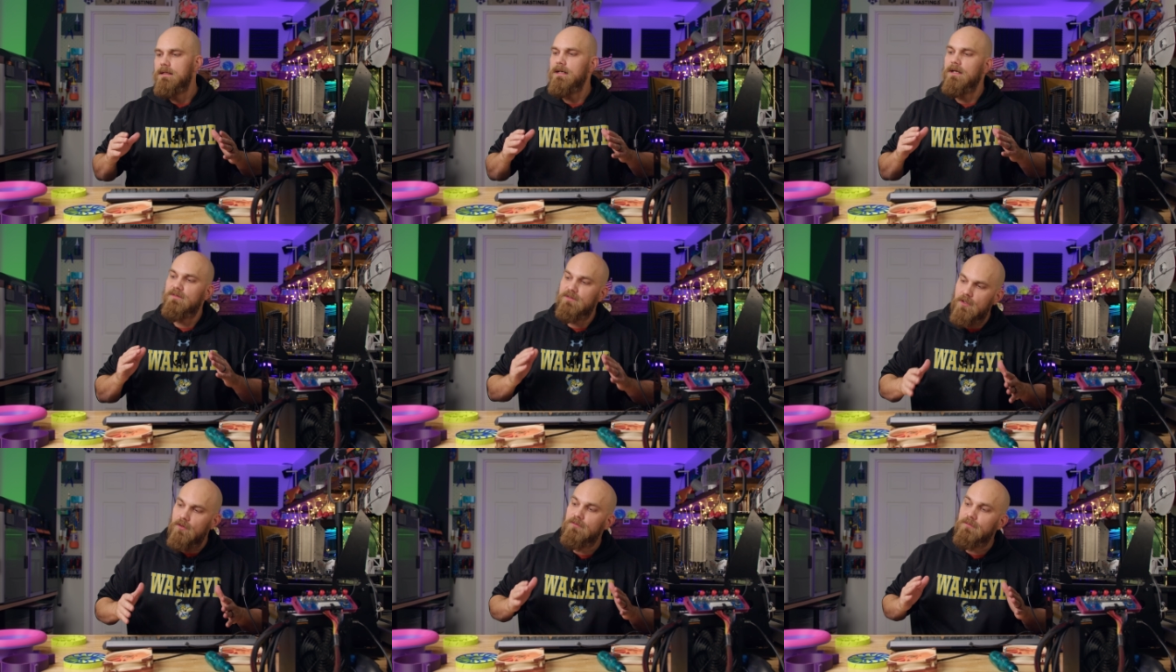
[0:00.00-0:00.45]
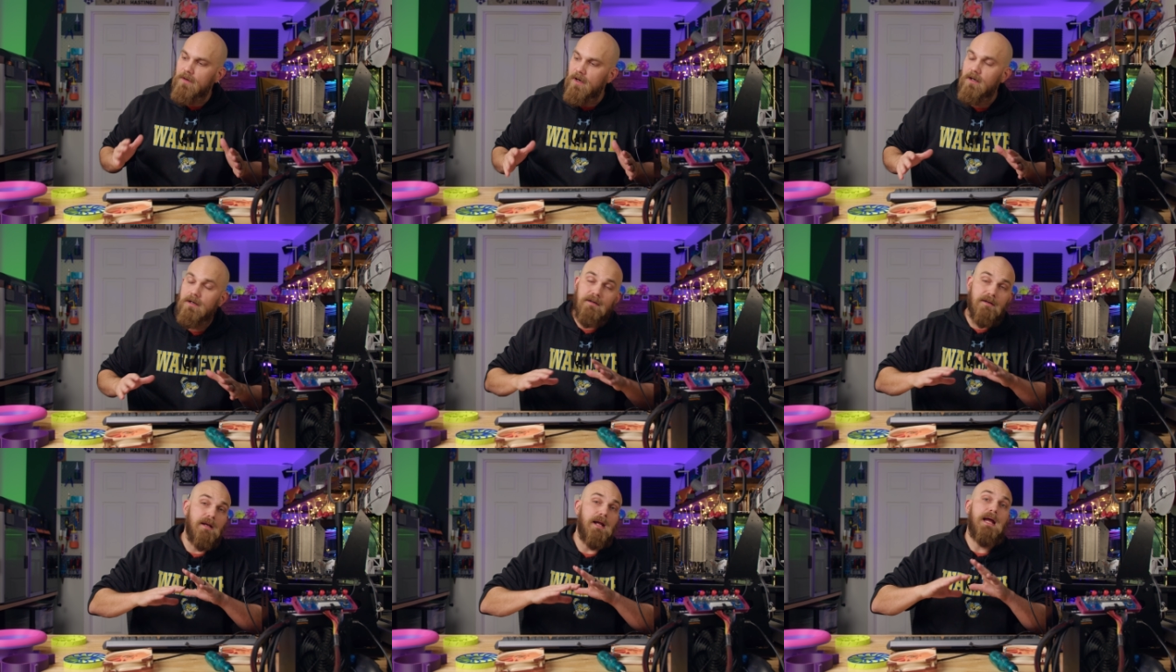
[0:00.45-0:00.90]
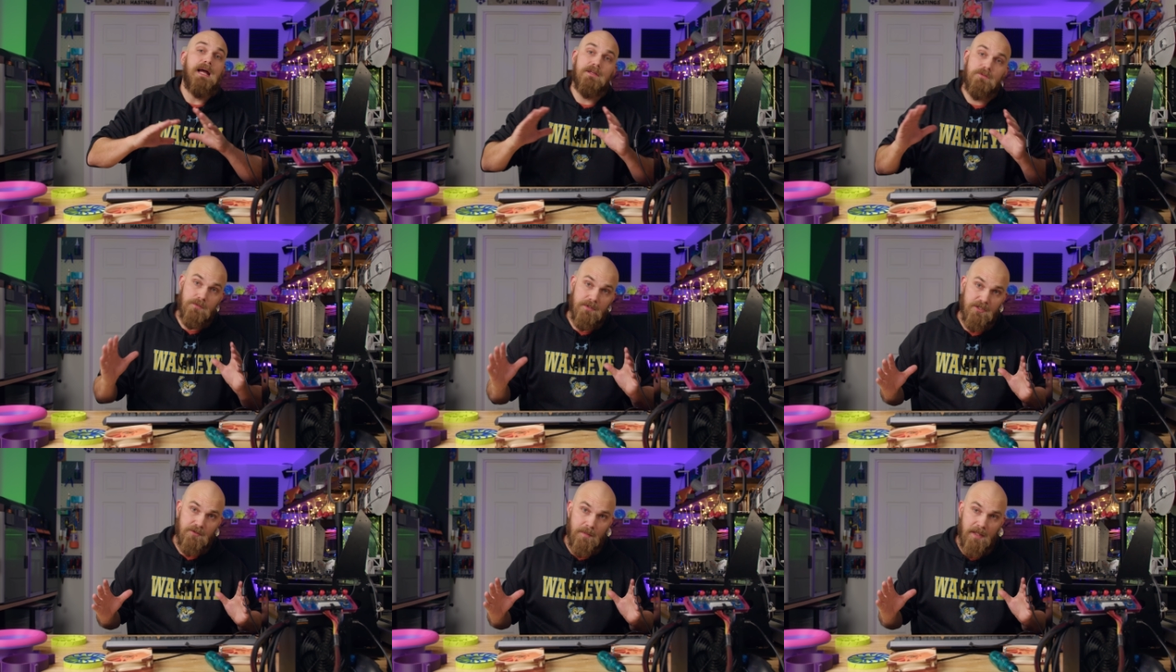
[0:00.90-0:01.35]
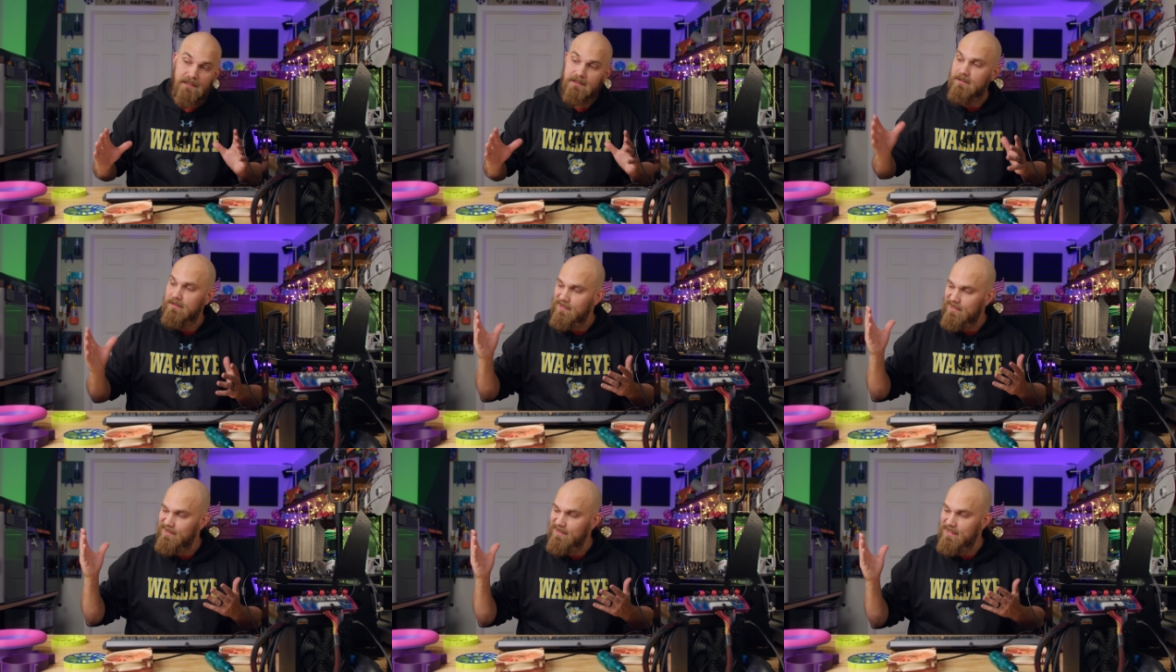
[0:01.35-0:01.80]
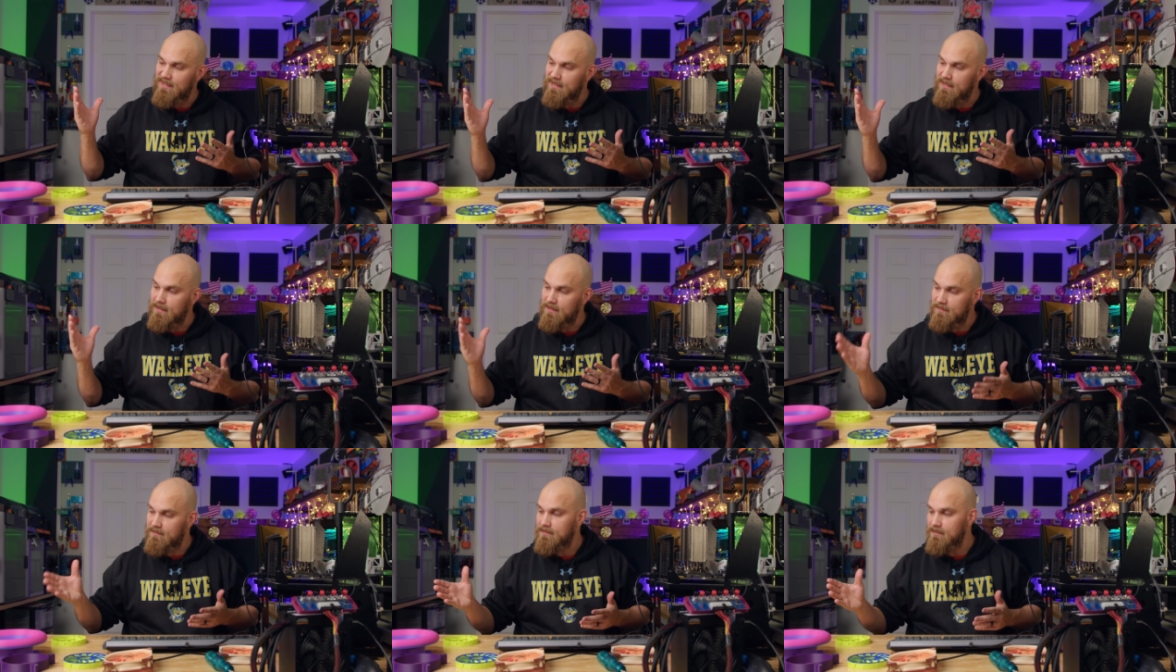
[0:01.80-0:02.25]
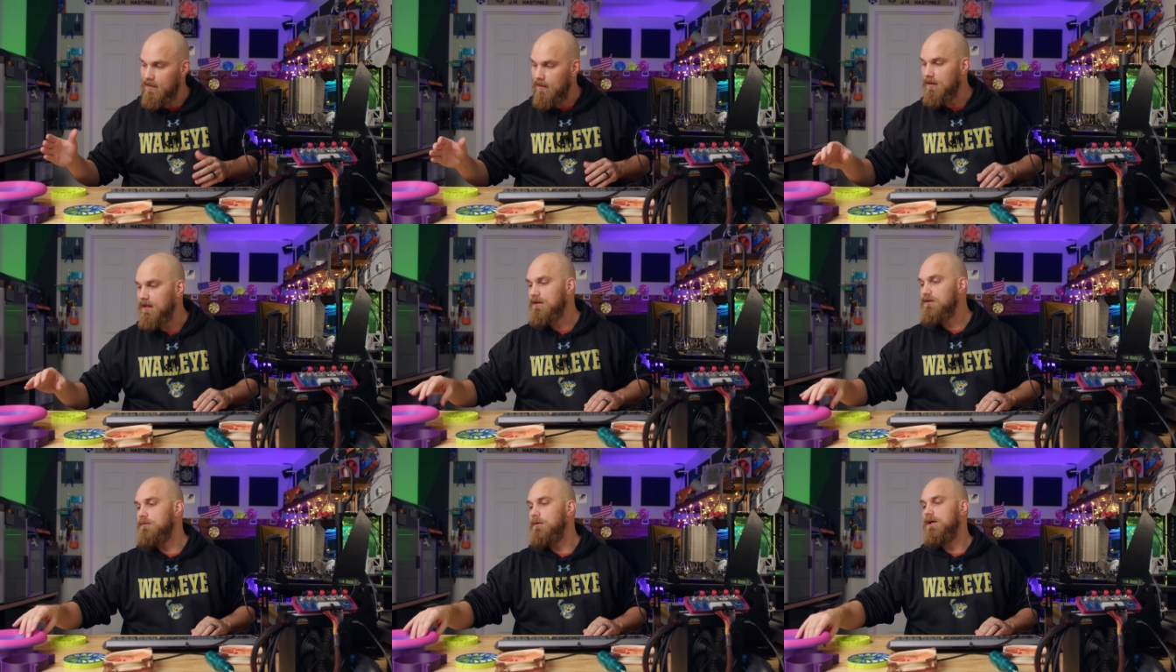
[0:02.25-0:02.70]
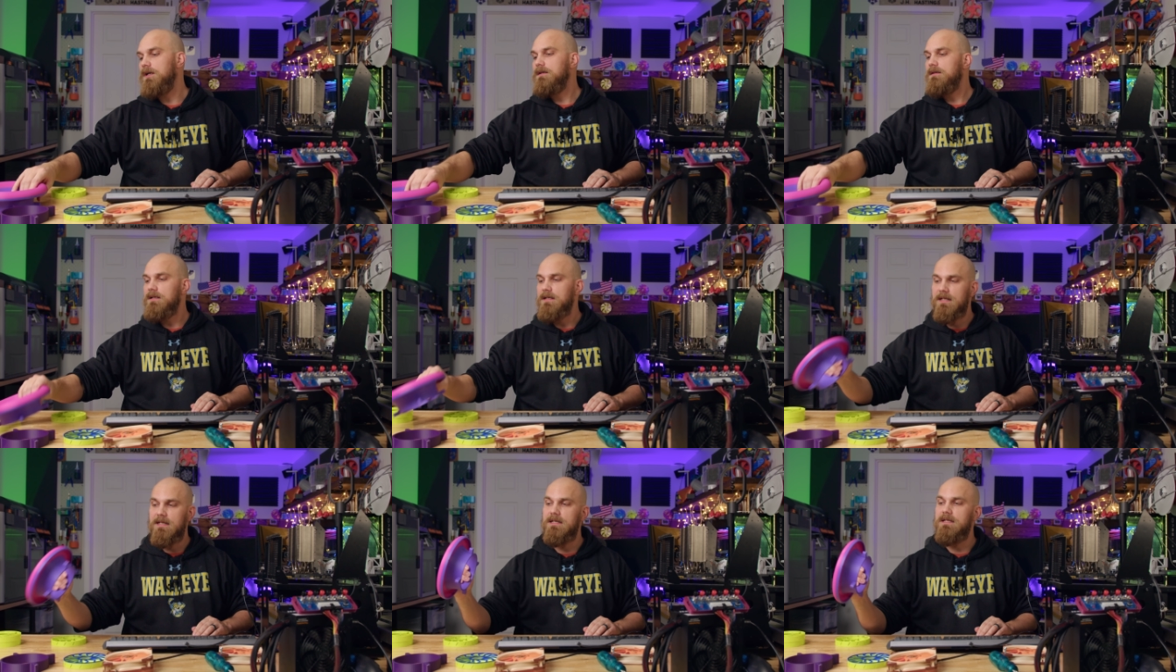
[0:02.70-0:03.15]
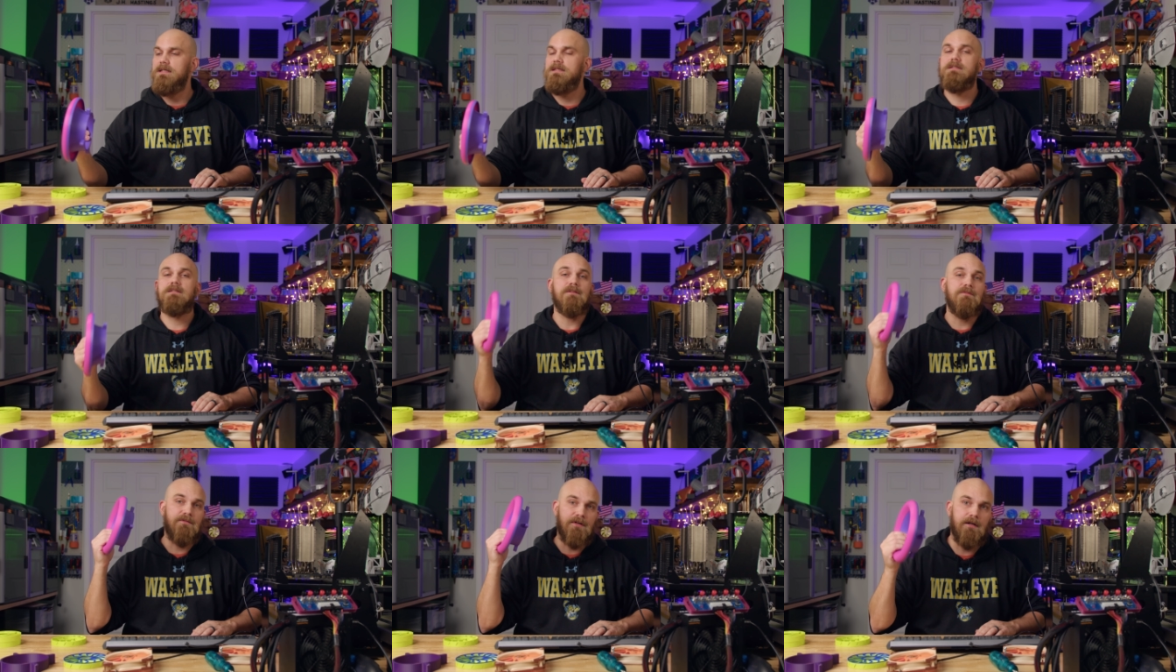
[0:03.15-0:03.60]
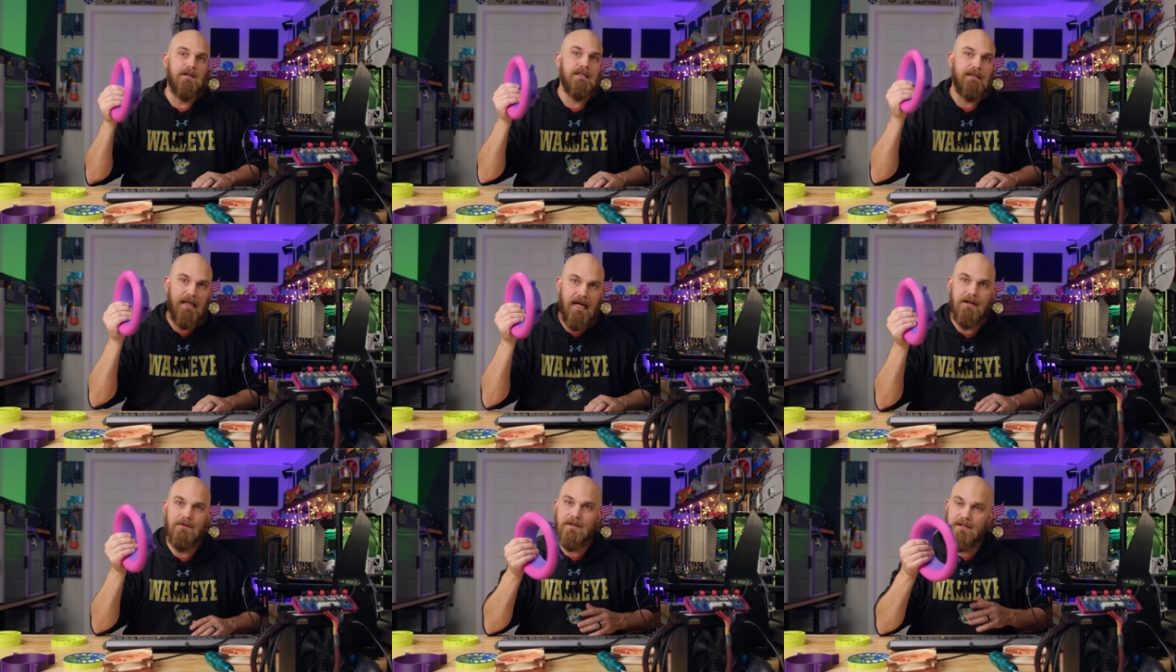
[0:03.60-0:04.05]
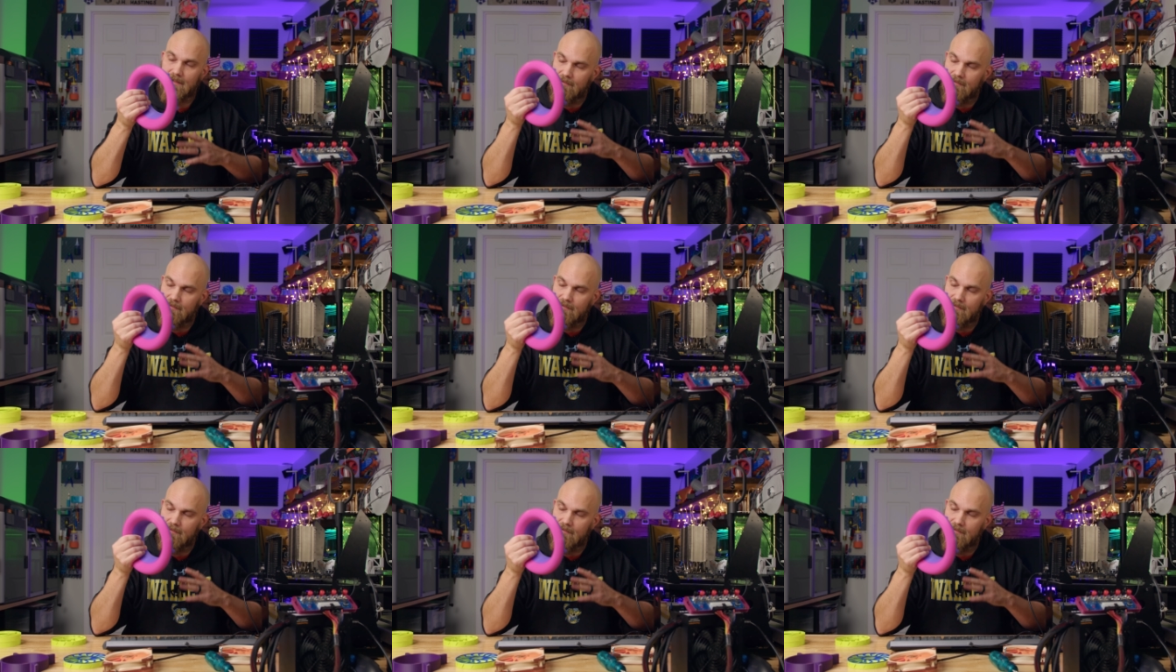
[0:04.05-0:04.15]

Now, so far, as we expected, the CRX1 is very loud.